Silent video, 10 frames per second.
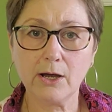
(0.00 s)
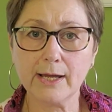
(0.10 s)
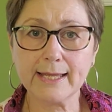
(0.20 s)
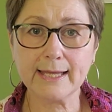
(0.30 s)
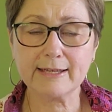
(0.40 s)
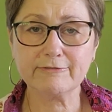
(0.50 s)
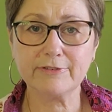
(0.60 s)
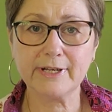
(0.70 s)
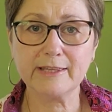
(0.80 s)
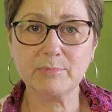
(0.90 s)
I can't
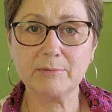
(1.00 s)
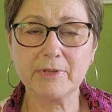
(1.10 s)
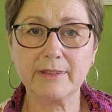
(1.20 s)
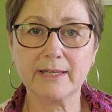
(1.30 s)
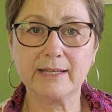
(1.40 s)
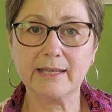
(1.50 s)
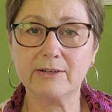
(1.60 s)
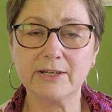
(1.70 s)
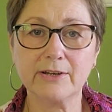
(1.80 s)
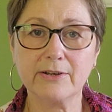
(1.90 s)
find the blimmin' thing
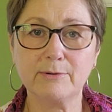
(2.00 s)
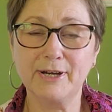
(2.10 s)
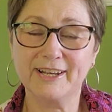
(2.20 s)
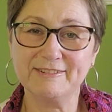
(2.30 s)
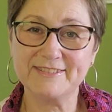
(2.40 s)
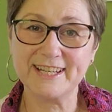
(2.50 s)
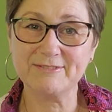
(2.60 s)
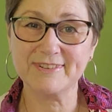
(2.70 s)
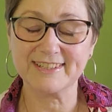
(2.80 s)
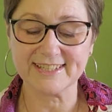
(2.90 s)
now. I don't know what I've
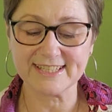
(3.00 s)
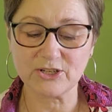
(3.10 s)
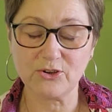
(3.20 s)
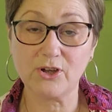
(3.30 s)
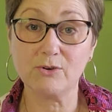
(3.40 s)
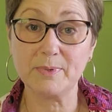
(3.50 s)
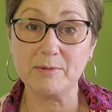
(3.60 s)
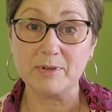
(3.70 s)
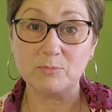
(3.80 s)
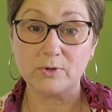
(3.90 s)
done with it, so I'll be a
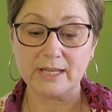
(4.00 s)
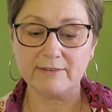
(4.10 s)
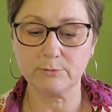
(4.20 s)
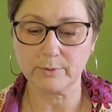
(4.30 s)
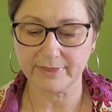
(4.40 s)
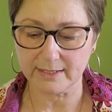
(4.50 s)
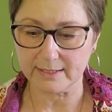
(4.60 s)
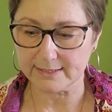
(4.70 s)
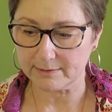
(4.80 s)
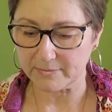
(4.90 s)
bit more careful with
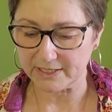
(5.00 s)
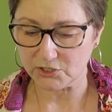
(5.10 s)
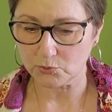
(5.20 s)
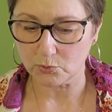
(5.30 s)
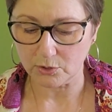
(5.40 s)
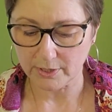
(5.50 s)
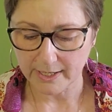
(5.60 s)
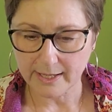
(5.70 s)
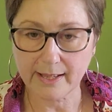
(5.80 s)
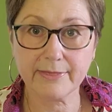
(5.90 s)
these and make sure
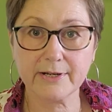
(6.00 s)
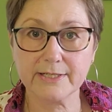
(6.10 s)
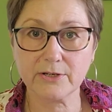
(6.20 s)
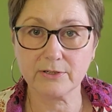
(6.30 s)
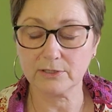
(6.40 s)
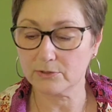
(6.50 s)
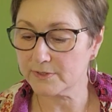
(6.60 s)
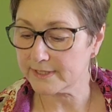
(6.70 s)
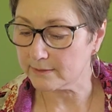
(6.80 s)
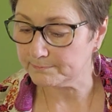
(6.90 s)
that I don't
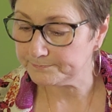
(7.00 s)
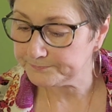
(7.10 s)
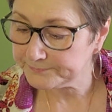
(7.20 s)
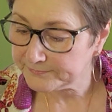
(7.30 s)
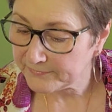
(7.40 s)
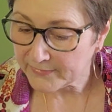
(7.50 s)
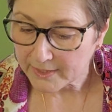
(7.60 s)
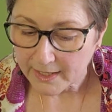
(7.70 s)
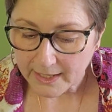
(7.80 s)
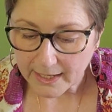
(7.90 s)
lose them.
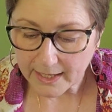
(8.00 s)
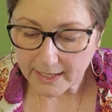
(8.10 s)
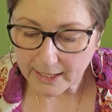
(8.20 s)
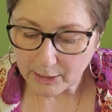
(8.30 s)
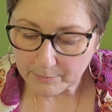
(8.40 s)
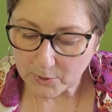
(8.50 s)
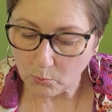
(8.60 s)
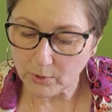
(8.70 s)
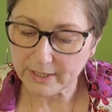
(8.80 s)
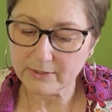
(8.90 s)

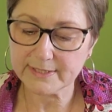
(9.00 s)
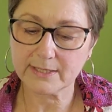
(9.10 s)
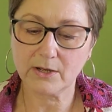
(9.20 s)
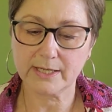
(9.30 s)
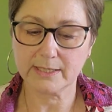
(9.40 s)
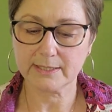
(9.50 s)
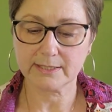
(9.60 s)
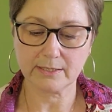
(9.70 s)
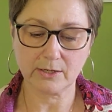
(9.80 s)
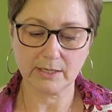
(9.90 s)
What else? Oh
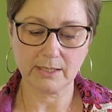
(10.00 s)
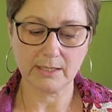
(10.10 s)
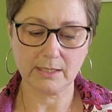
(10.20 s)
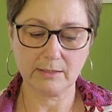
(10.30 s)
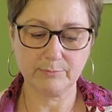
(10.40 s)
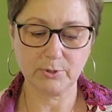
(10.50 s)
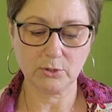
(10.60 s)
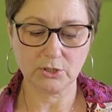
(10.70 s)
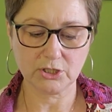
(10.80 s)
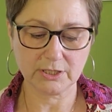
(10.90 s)
yes, I
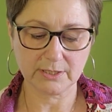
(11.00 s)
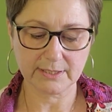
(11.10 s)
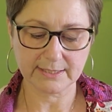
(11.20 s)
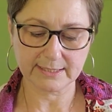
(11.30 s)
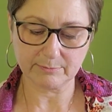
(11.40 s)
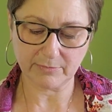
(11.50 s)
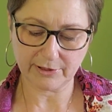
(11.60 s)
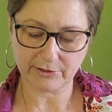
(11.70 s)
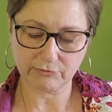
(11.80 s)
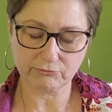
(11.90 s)
purchased some
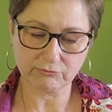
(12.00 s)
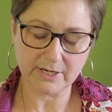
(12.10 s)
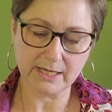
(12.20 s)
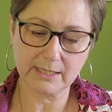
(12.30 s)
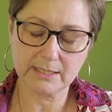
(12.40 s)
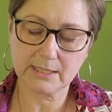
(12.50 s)
thread.